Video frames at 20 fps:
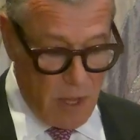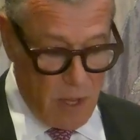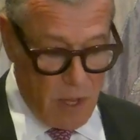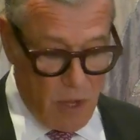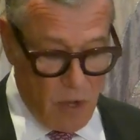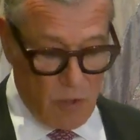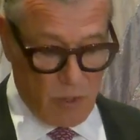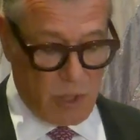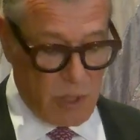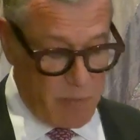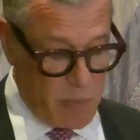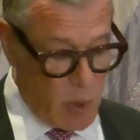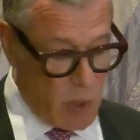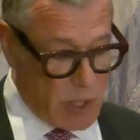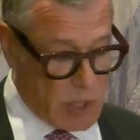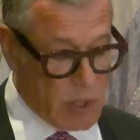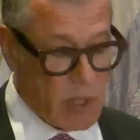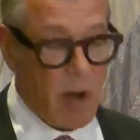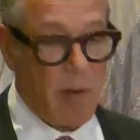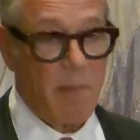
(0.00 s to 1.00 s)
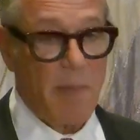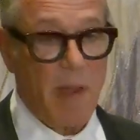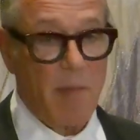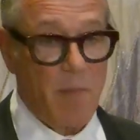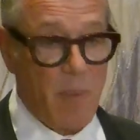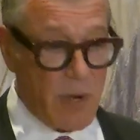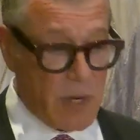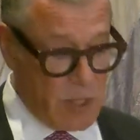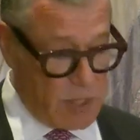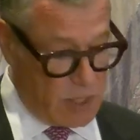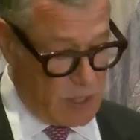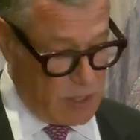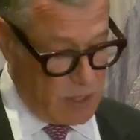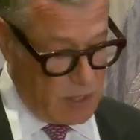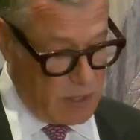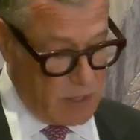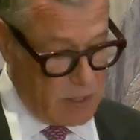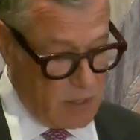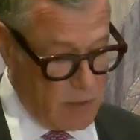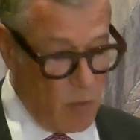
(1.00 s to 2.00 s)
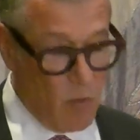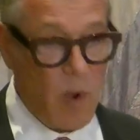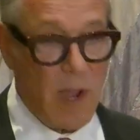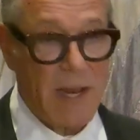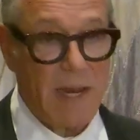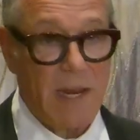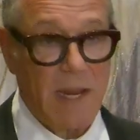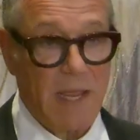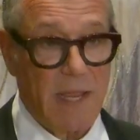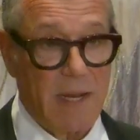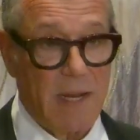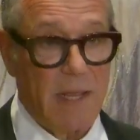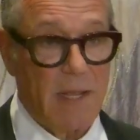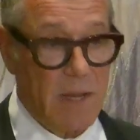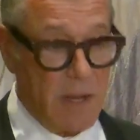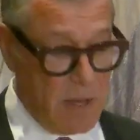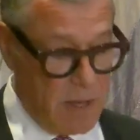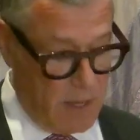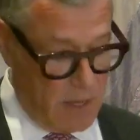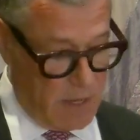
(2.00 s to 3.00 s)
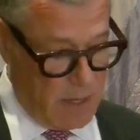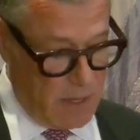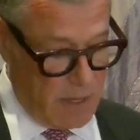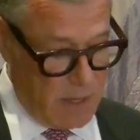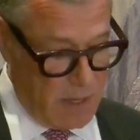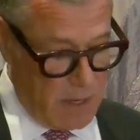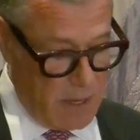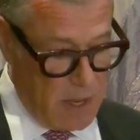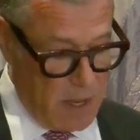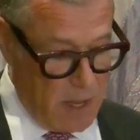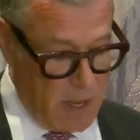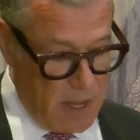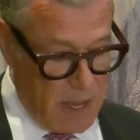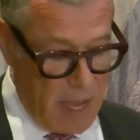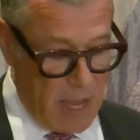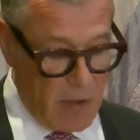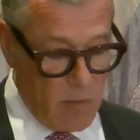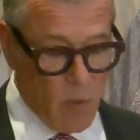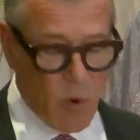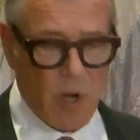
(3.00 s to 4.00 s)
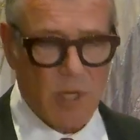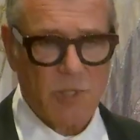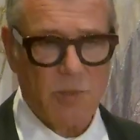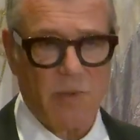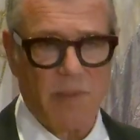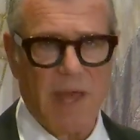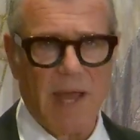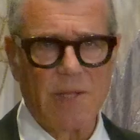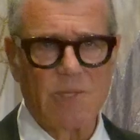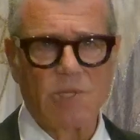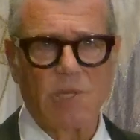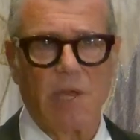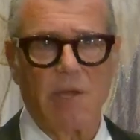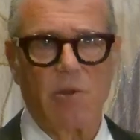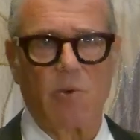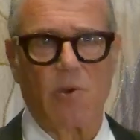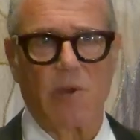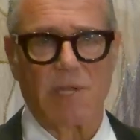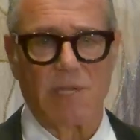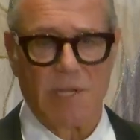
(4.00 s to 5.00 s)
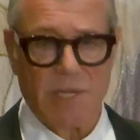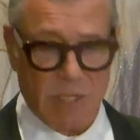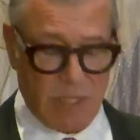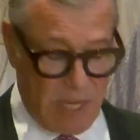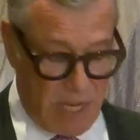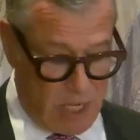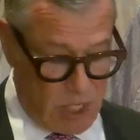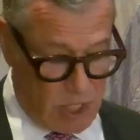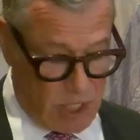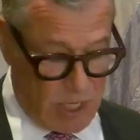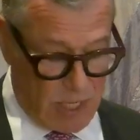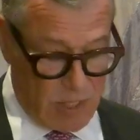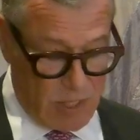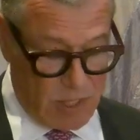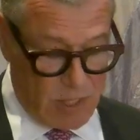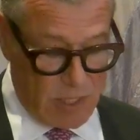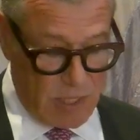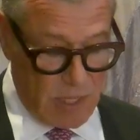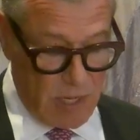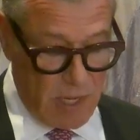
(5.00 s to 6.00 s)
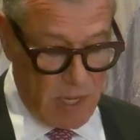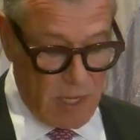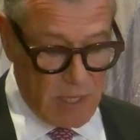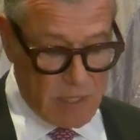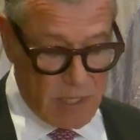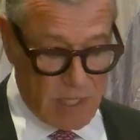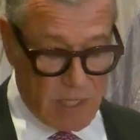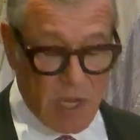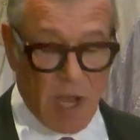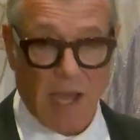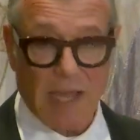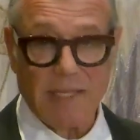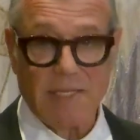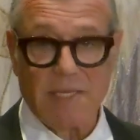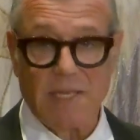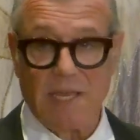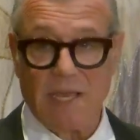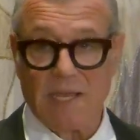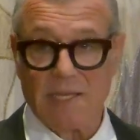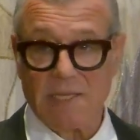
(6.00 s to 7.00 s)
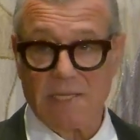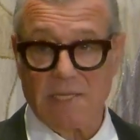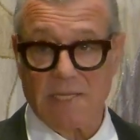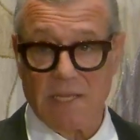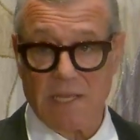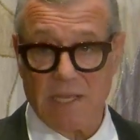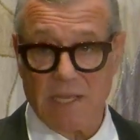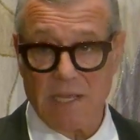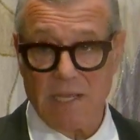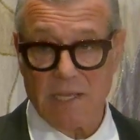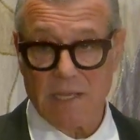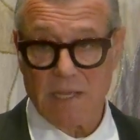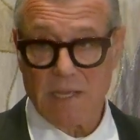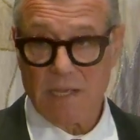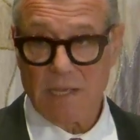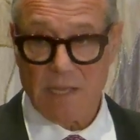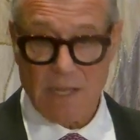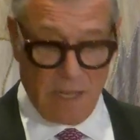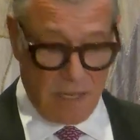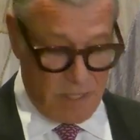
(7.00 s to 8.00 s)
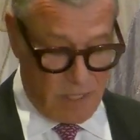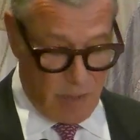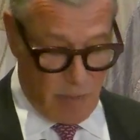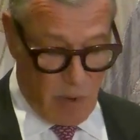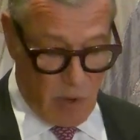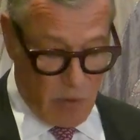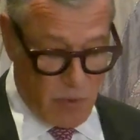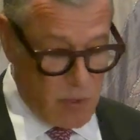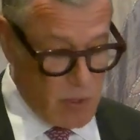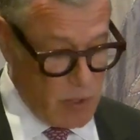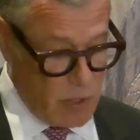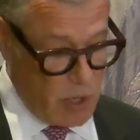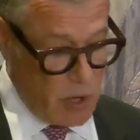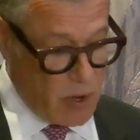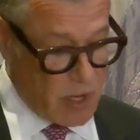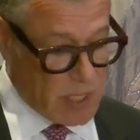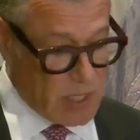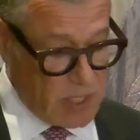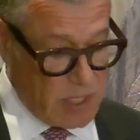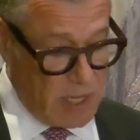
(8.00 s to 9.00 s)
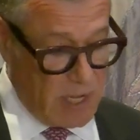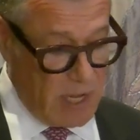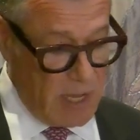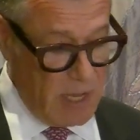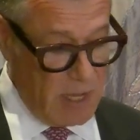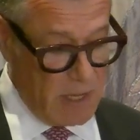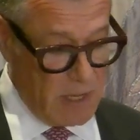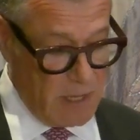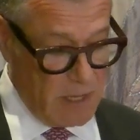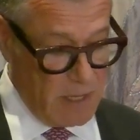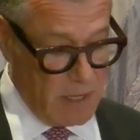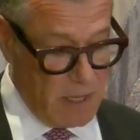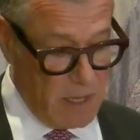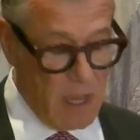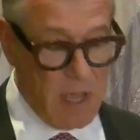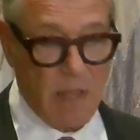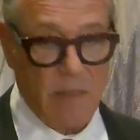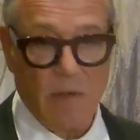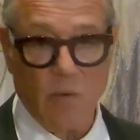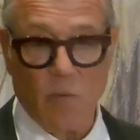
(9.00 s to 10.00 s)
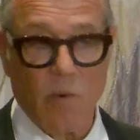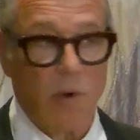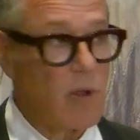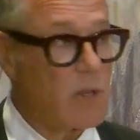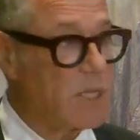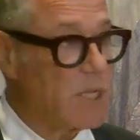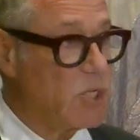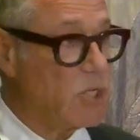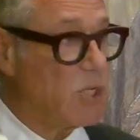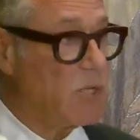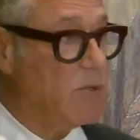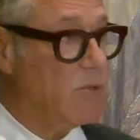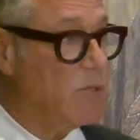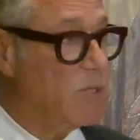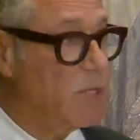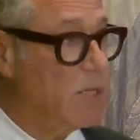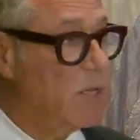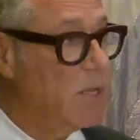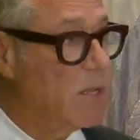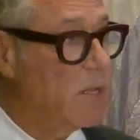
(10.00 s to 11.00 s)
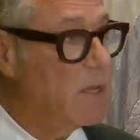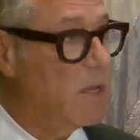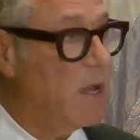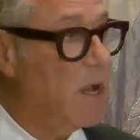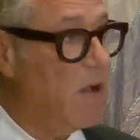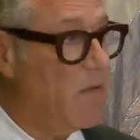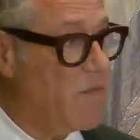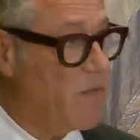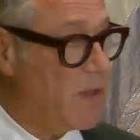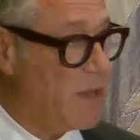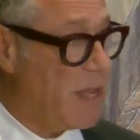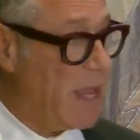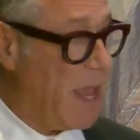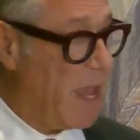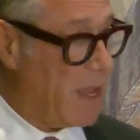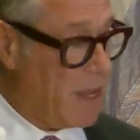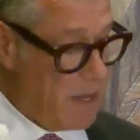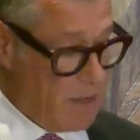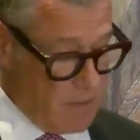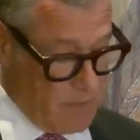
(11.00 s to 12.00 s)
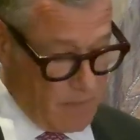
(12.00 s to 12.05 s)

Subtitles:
who supports our members when needed and works with outside organizations to tie TST to both New York City and the world issues of the day.